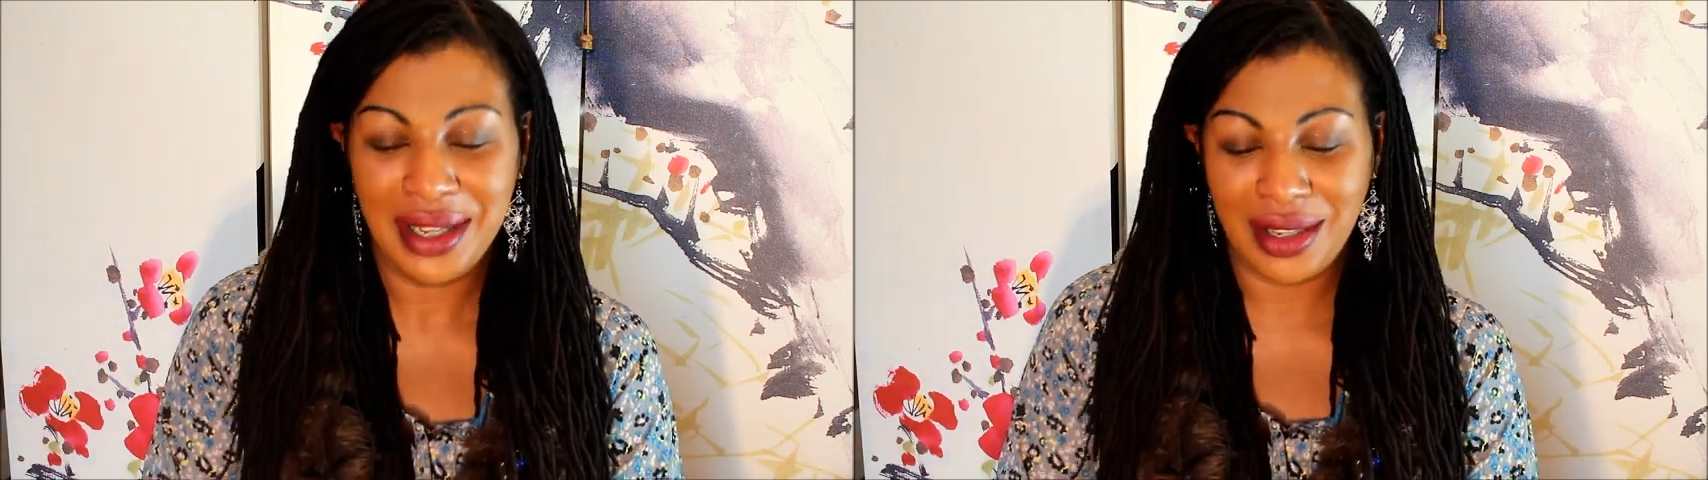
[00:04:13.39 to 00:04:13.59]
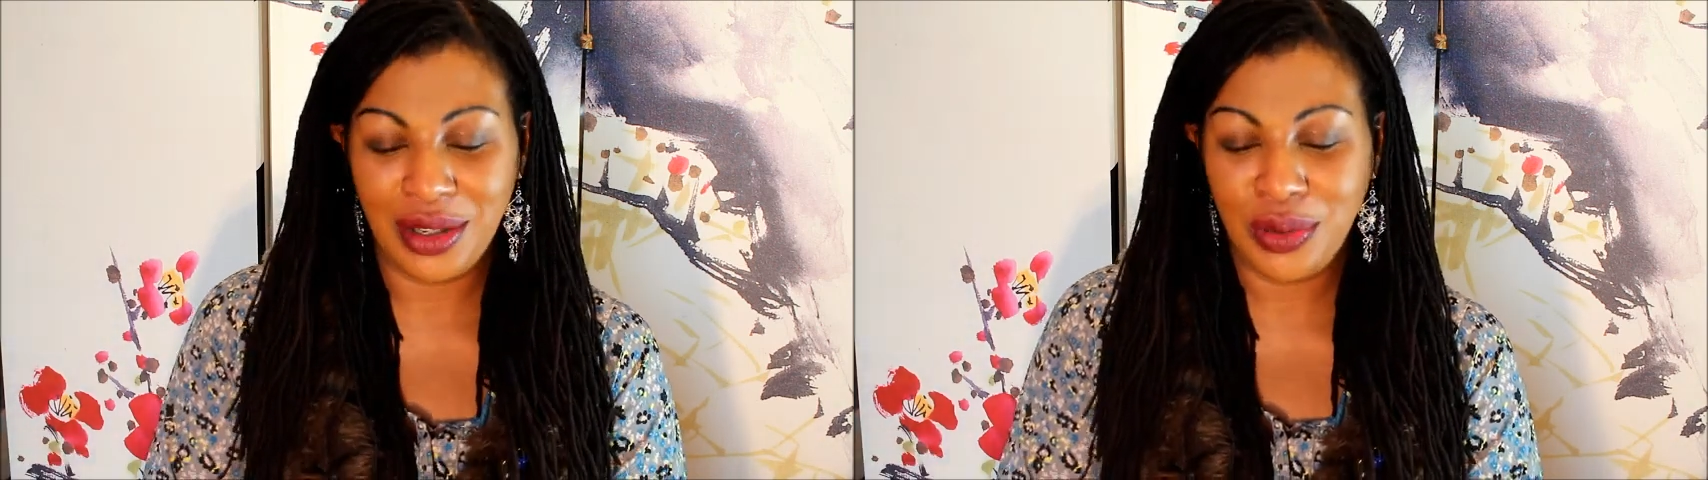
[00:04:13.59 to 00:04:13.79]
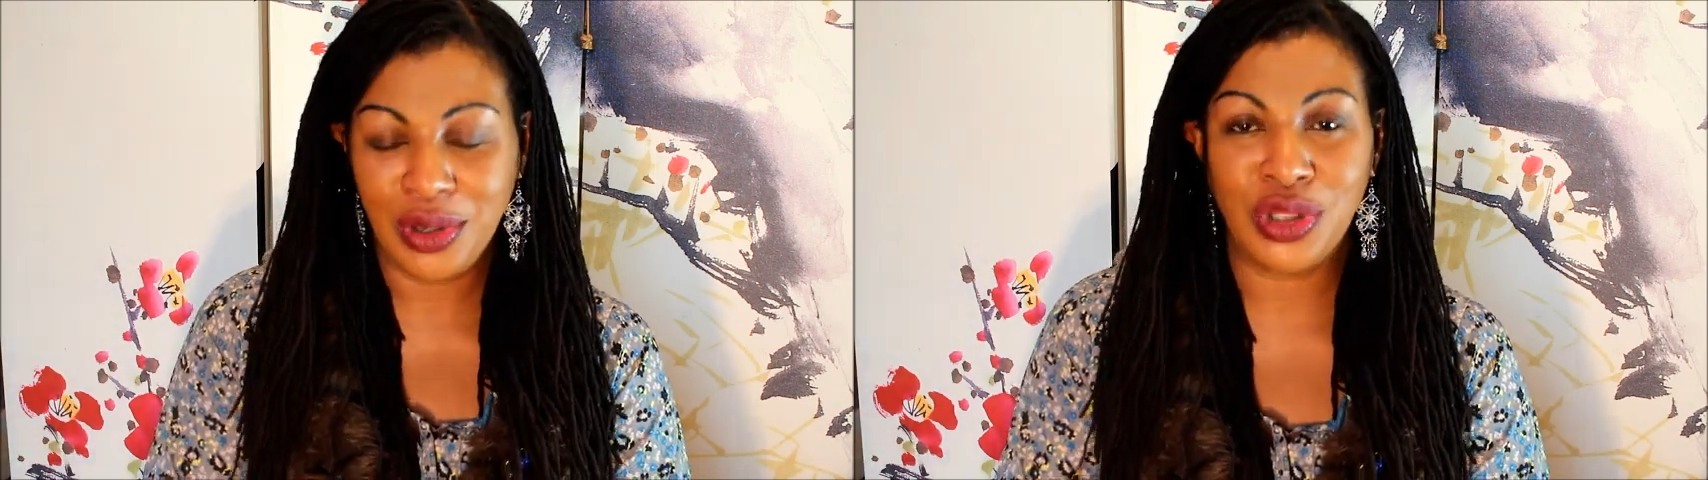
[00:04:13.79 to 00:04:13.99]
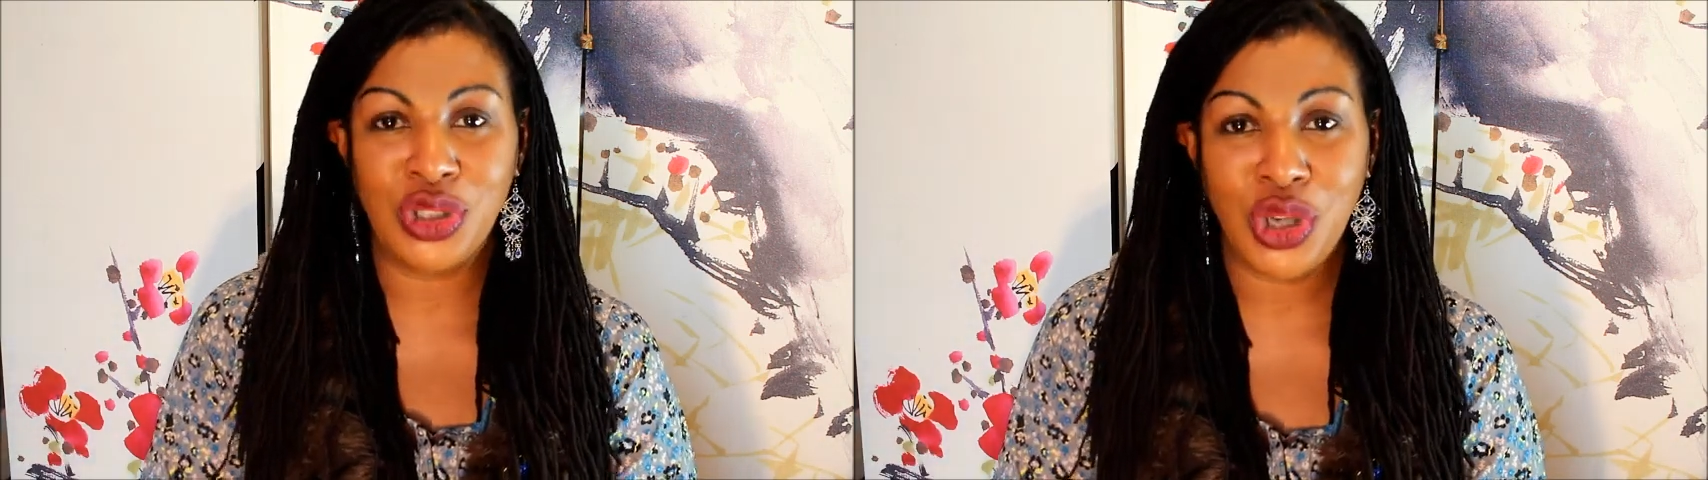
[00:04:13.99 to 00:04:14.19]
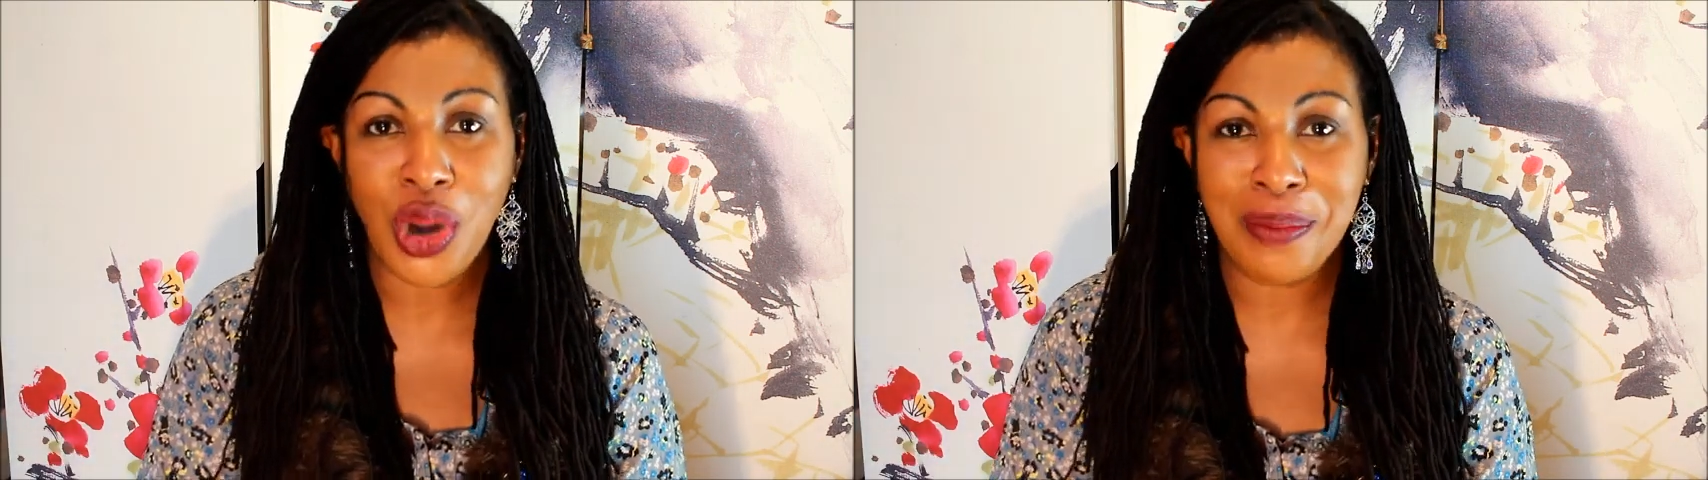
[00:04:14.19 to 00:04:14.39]
that you can
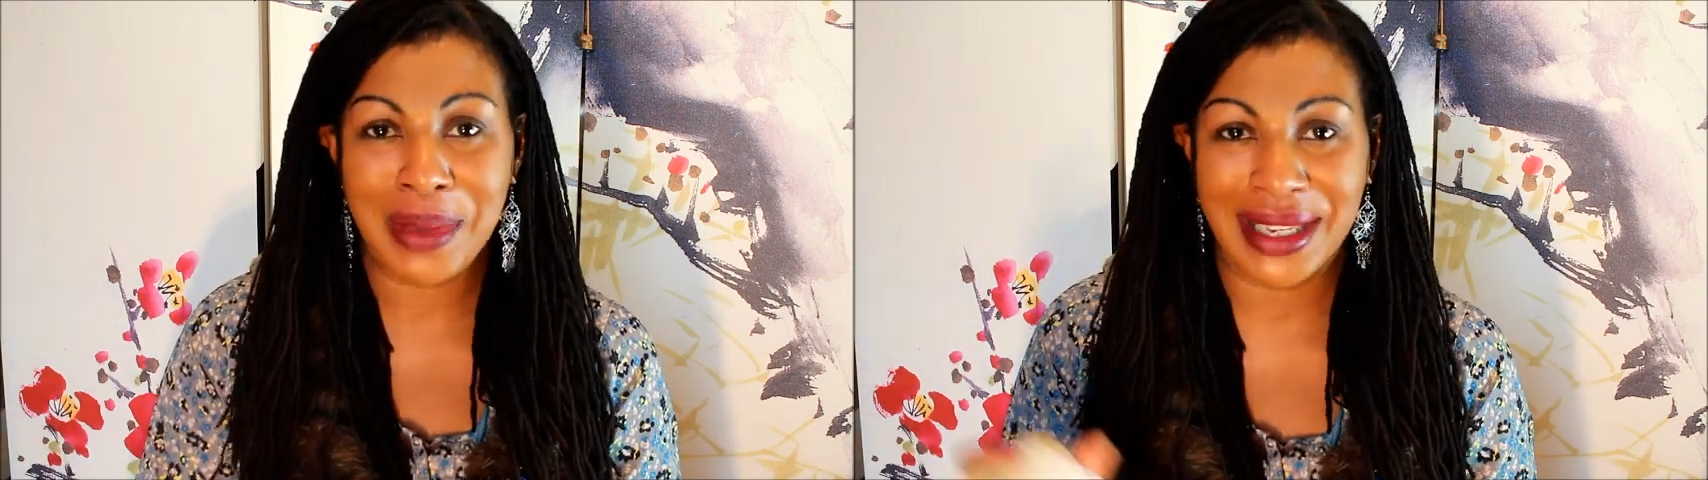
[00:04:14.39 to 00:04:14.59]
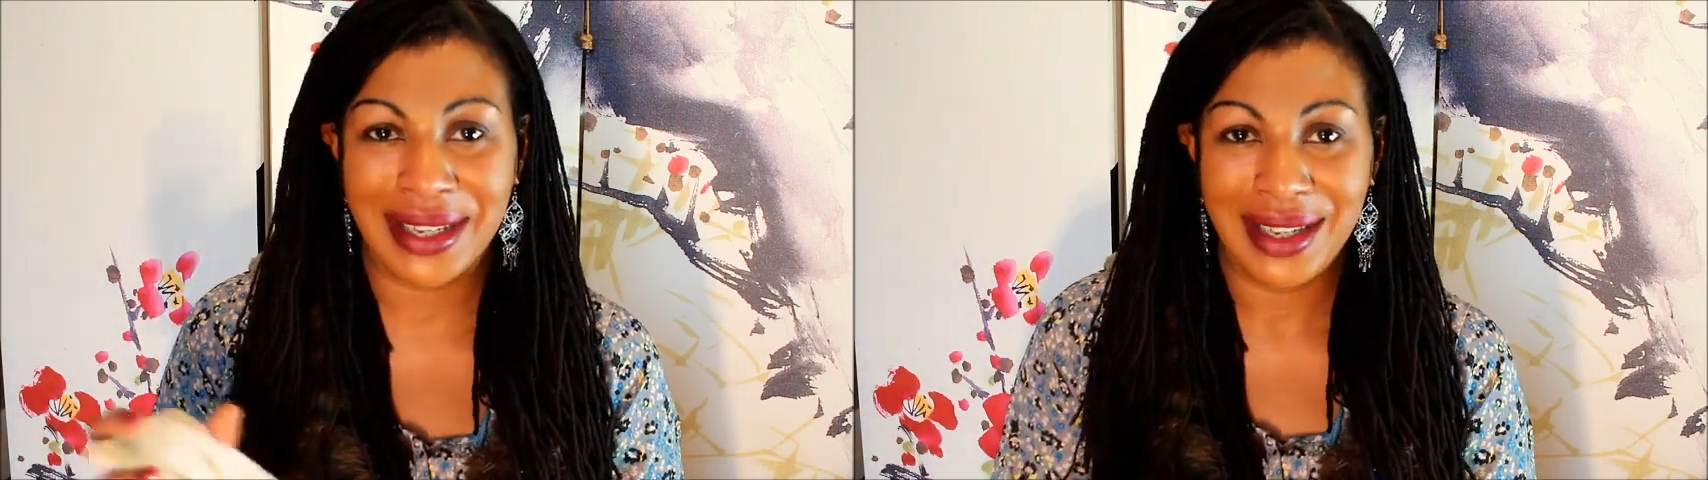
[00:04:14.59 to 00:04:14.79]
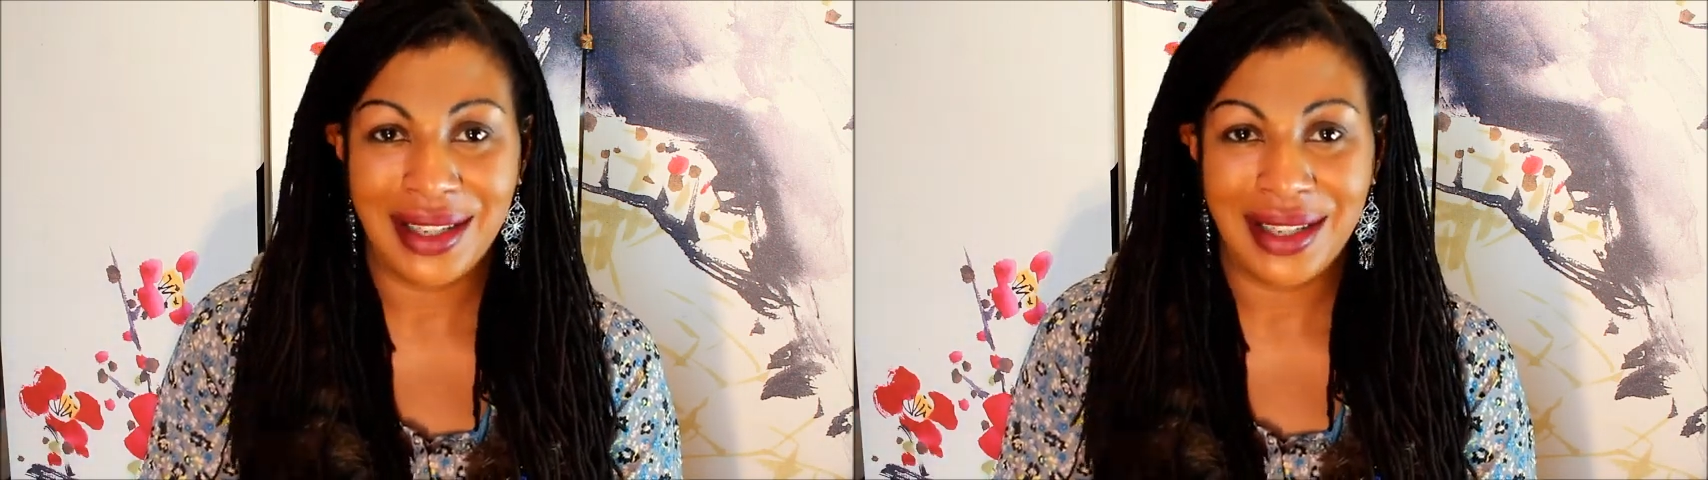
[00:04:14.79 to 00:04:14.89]
show me